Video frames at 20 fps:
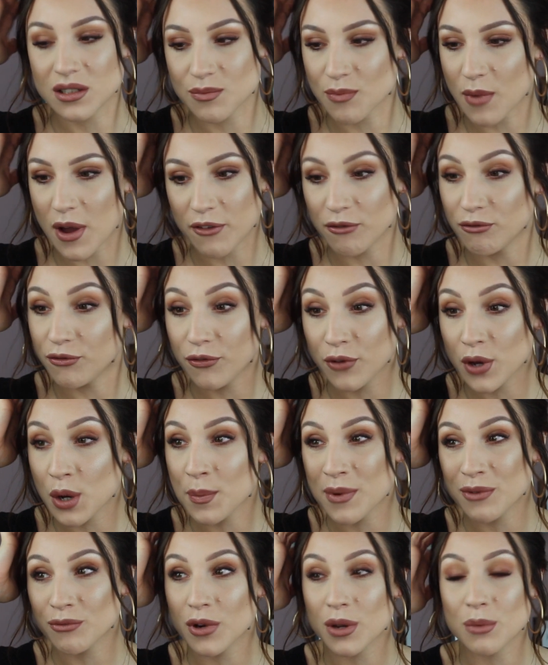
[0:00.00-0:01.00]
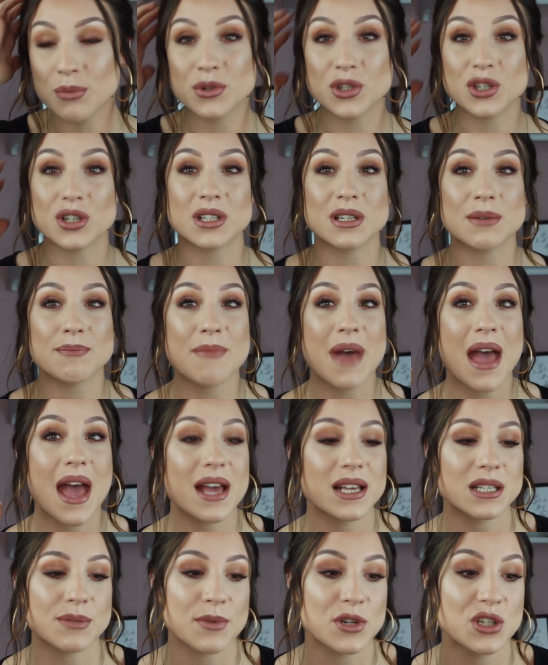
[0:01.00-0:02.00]
my filming room was just a
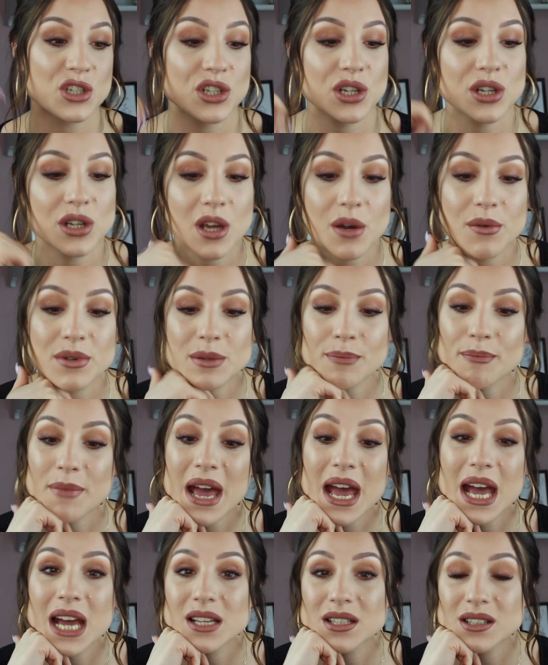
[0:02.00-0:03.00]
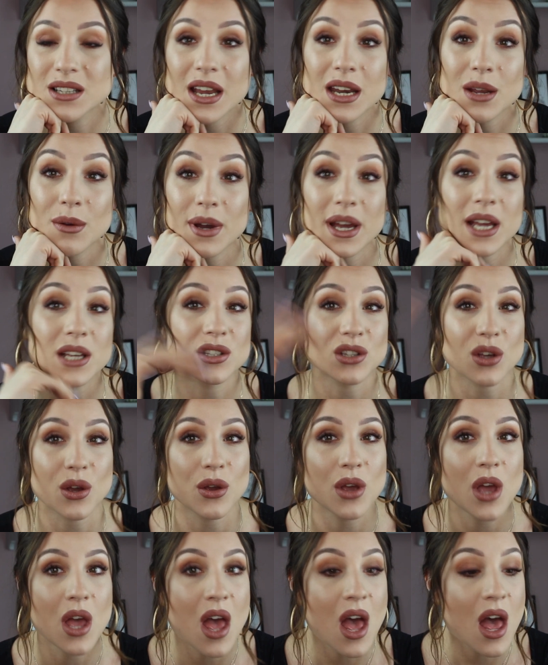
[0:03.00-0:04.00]
mess, my studio was a mess. Anyway,
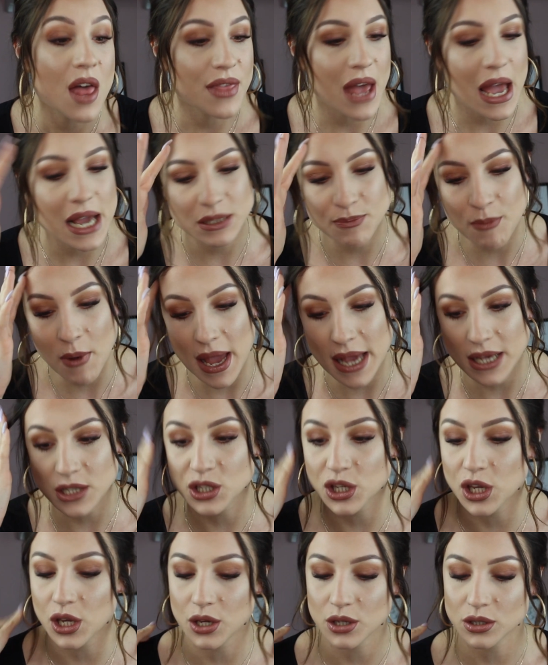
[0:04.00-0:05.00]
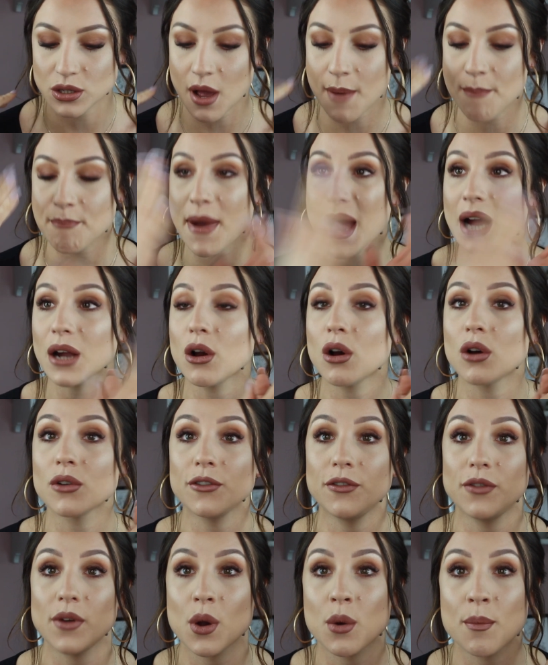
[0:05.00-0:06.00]
so that is my excuse. I'm back on
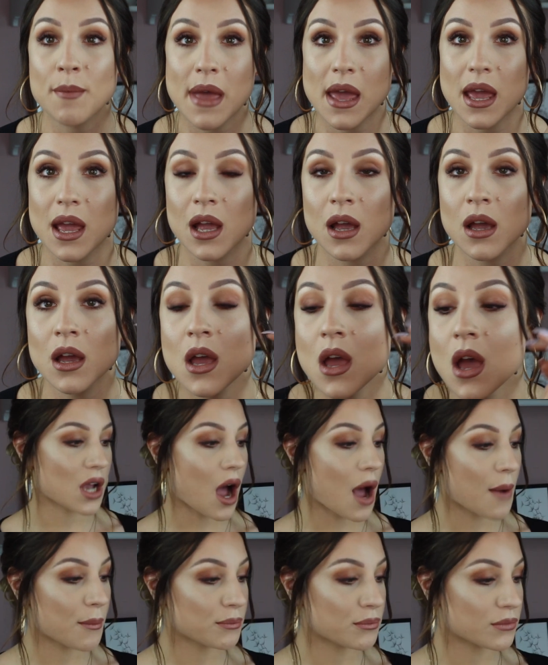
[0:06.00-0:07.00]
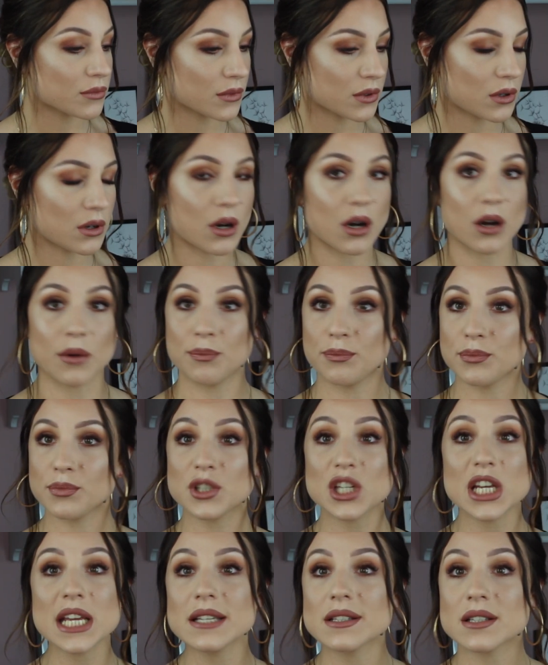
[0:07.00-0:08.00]
filming. Oh,
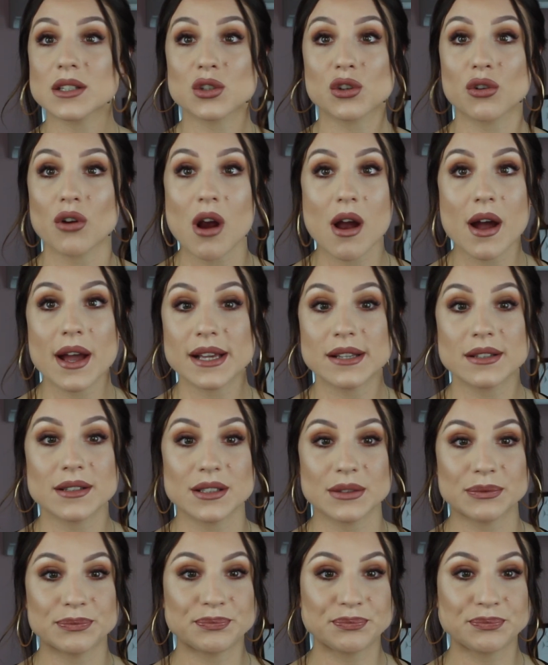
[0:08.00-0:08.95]
Jesus Christ.